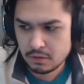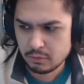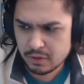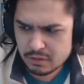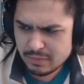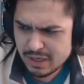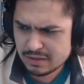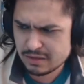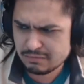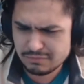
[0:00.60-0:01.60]
Welcome back
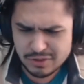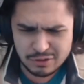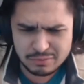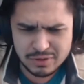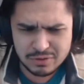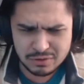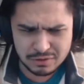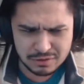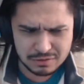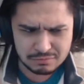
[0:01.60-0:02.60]
to Doom
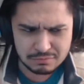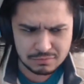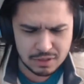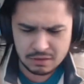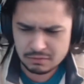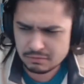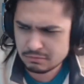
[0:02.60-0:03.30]
Patrol. No.